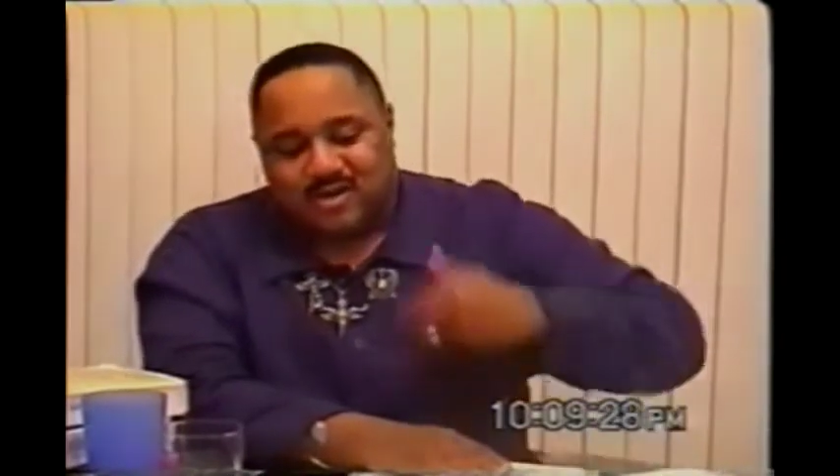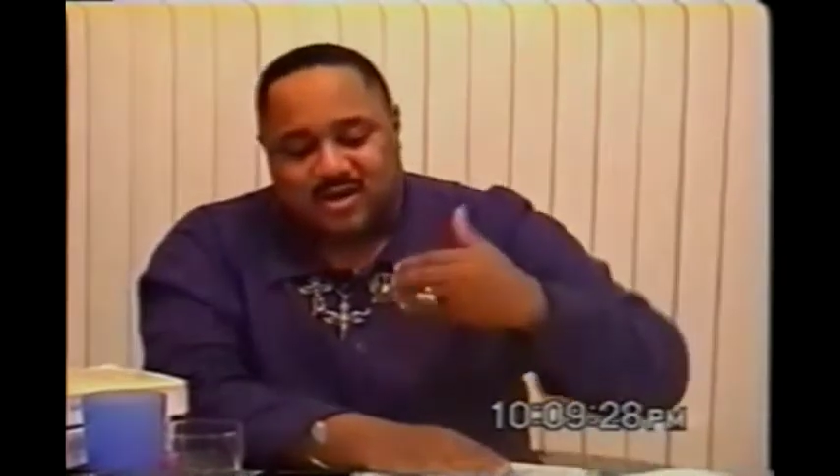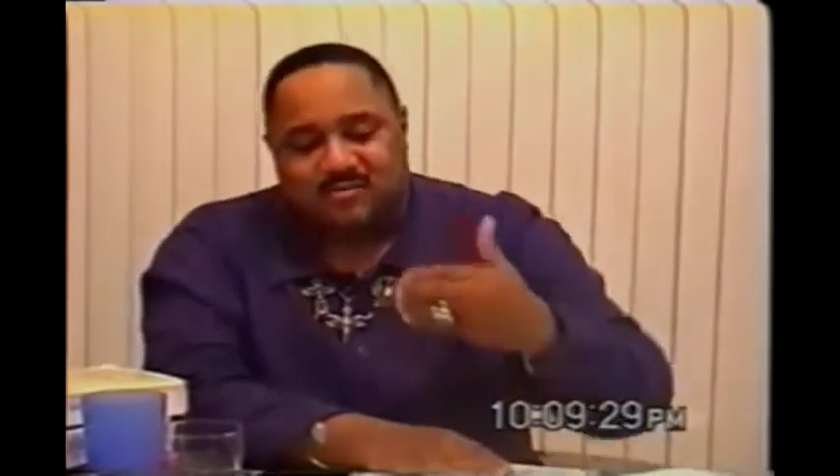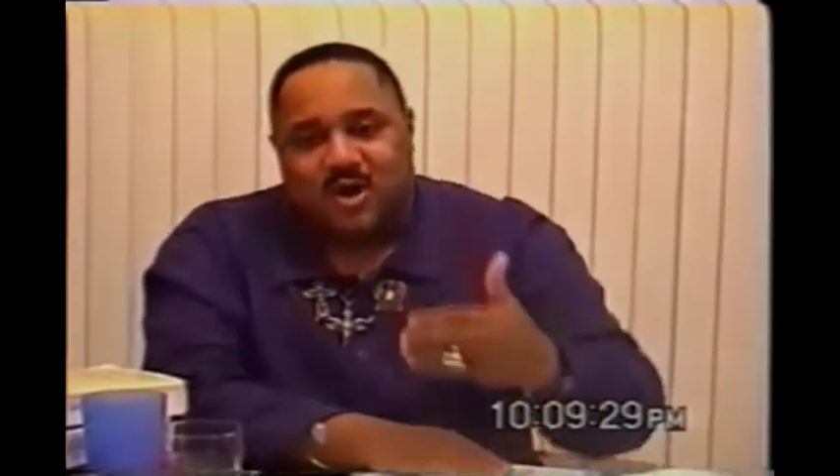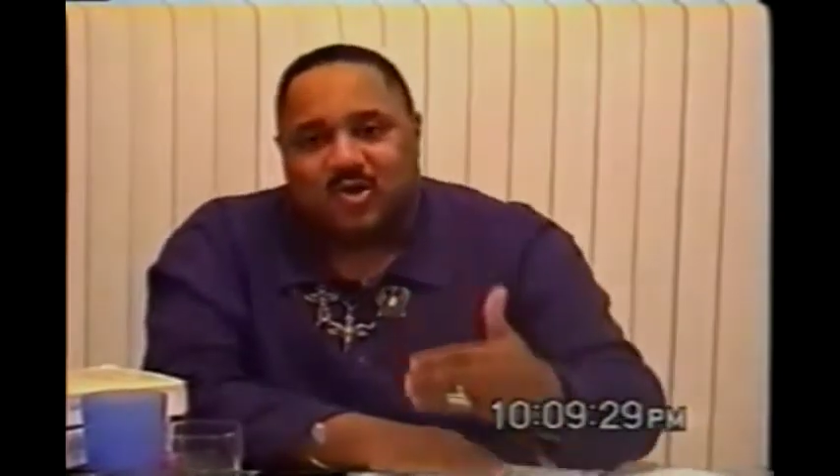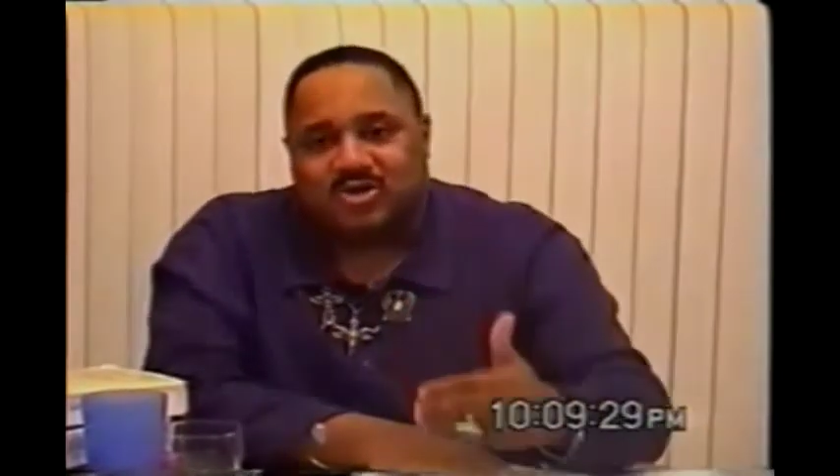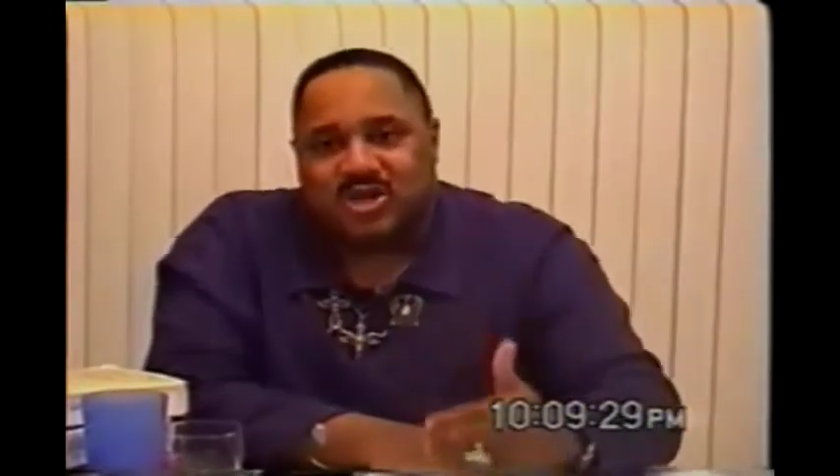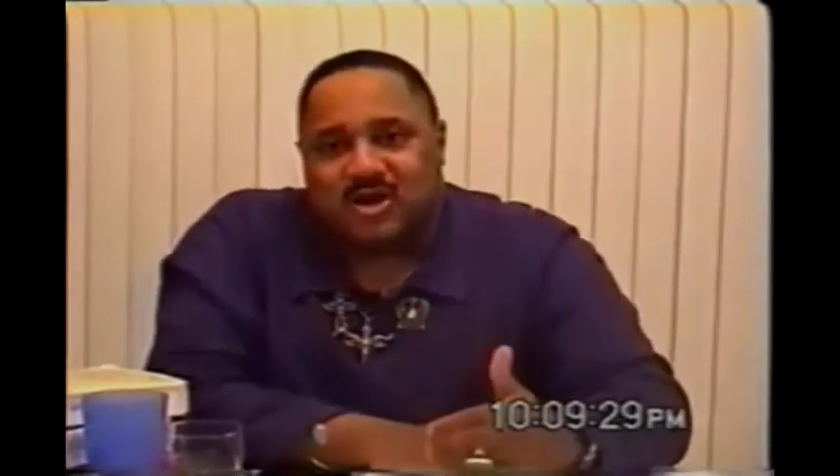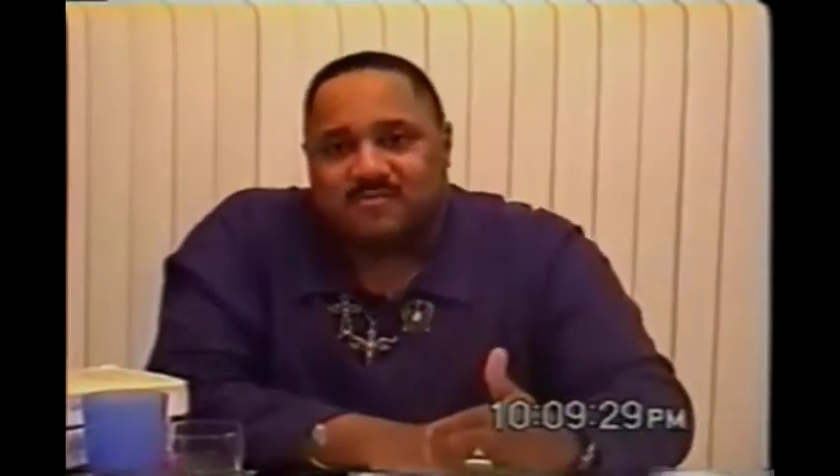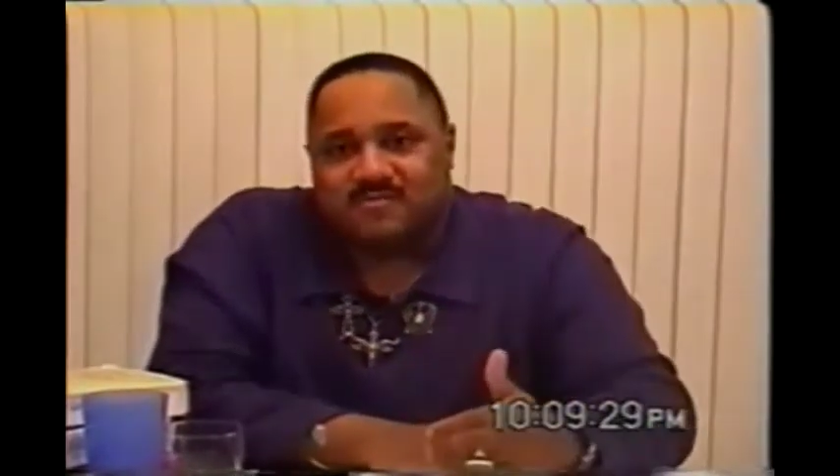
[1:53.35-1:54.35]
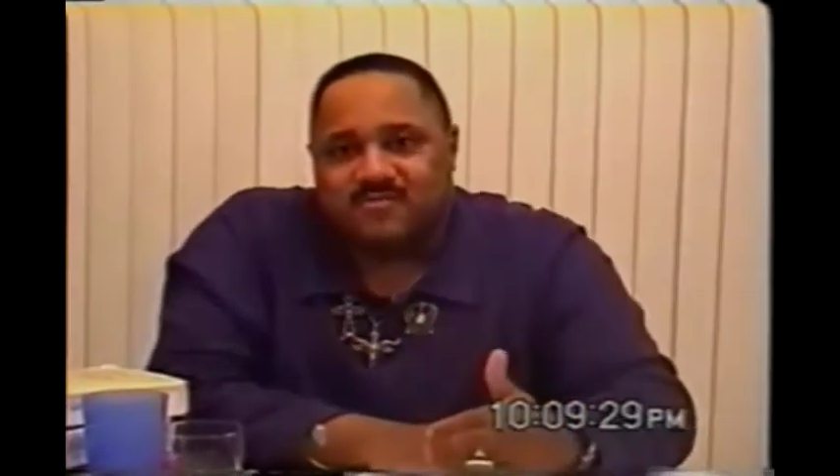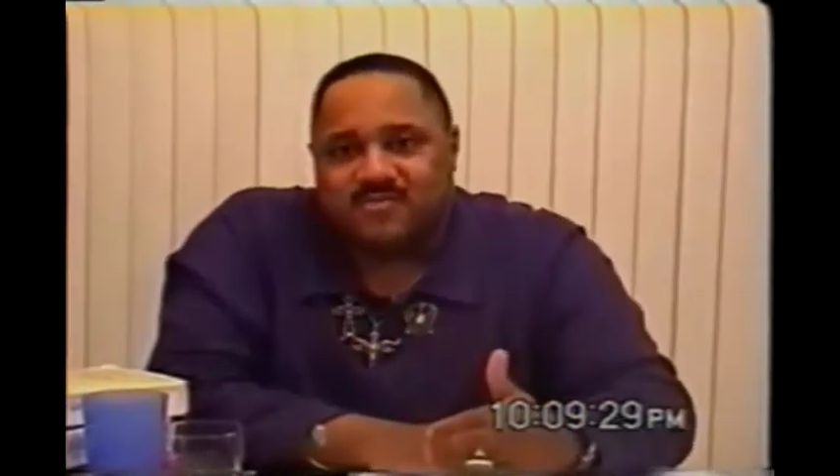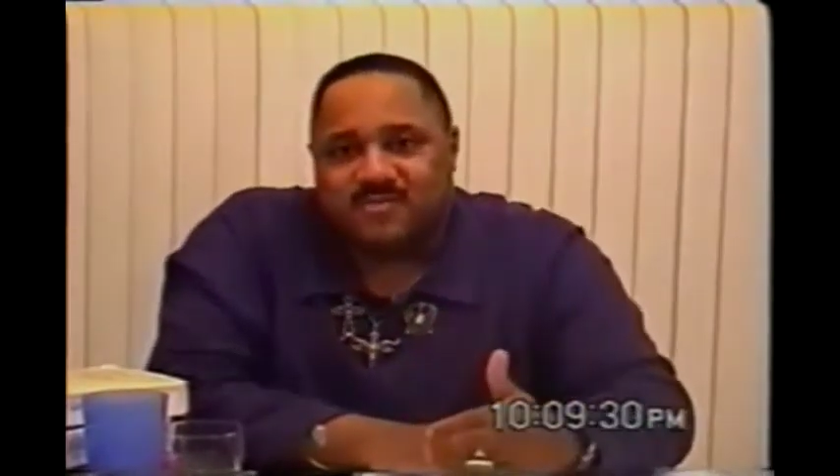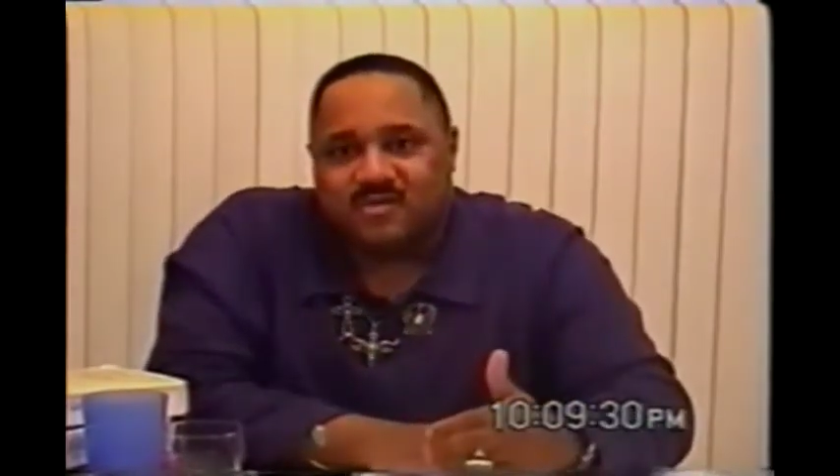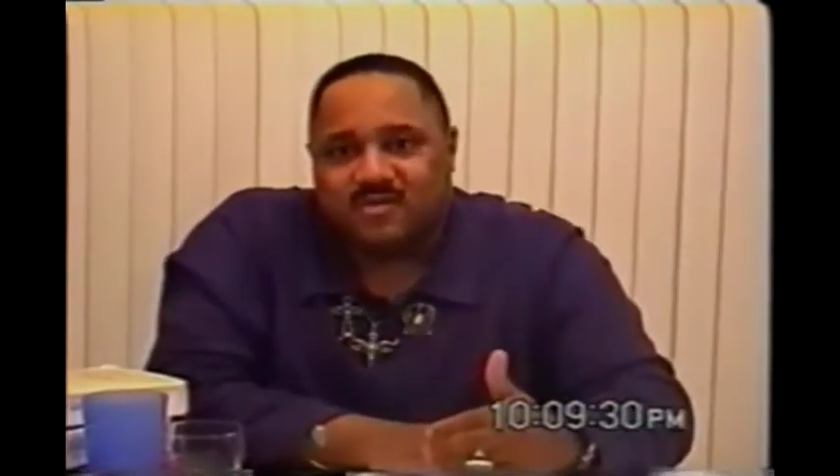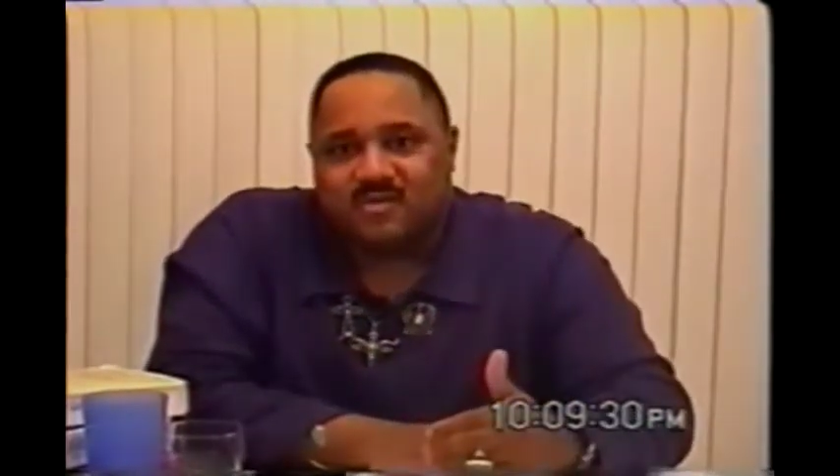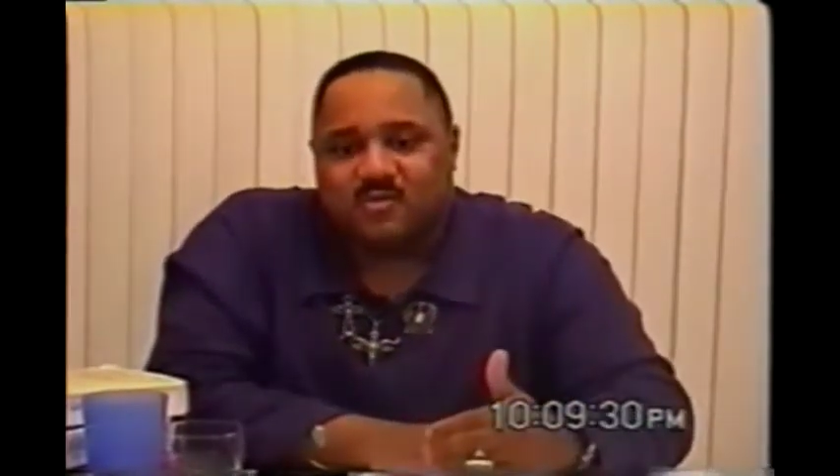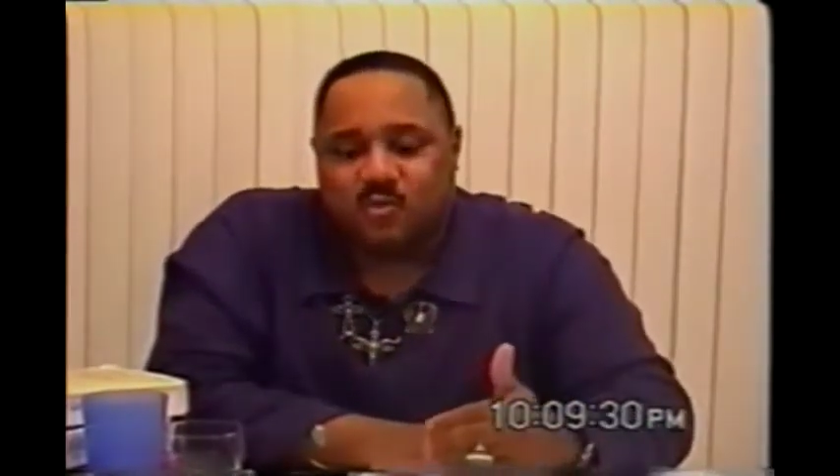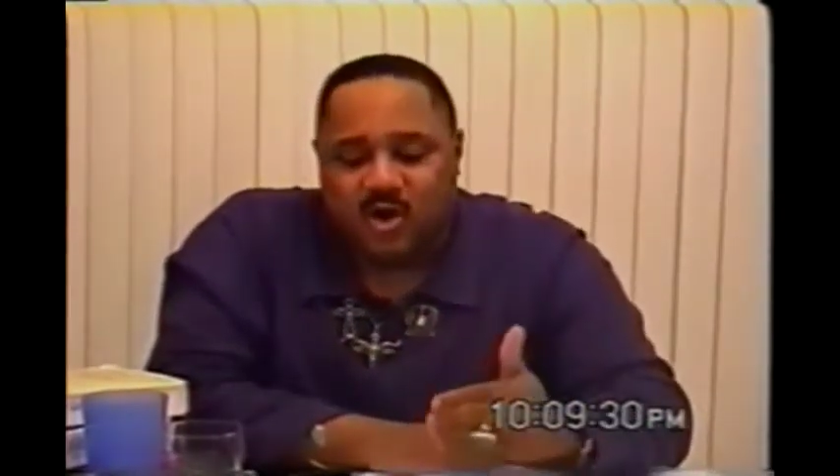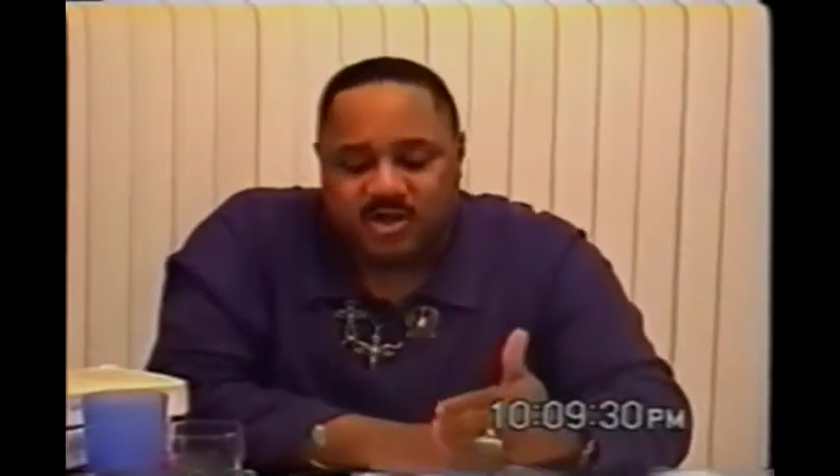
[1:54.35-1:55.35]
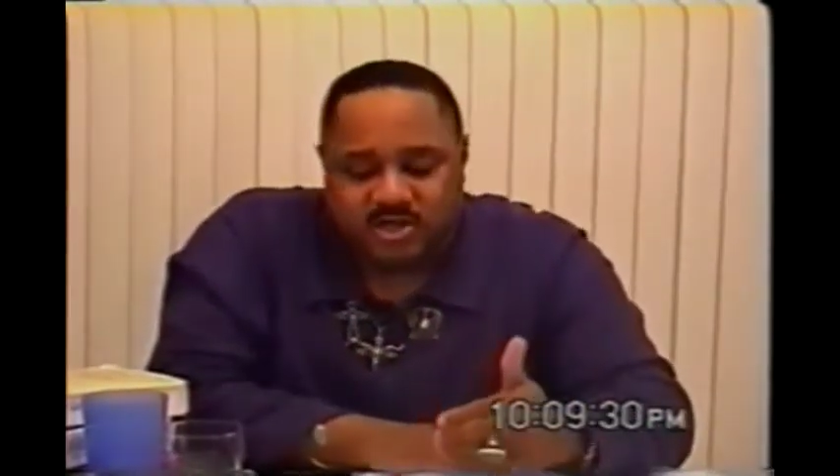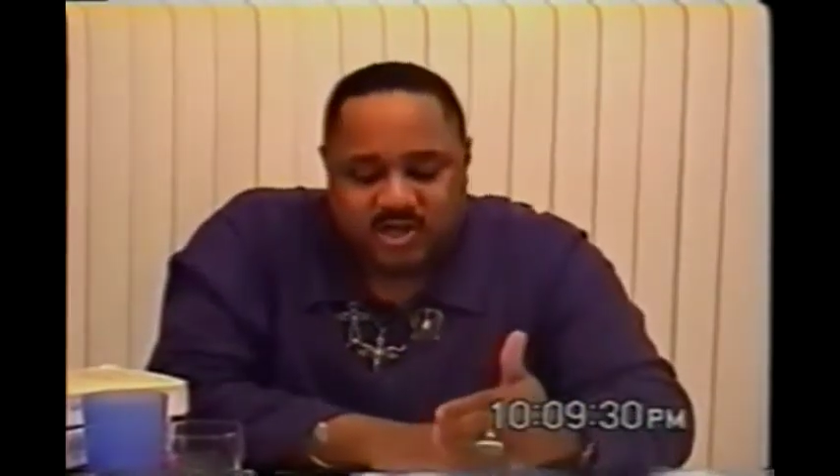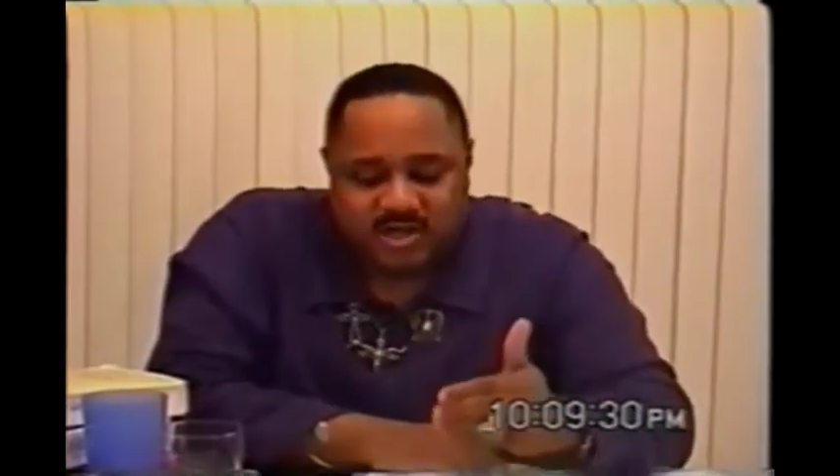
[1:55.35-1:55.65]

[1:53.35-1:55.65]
Imhotep, which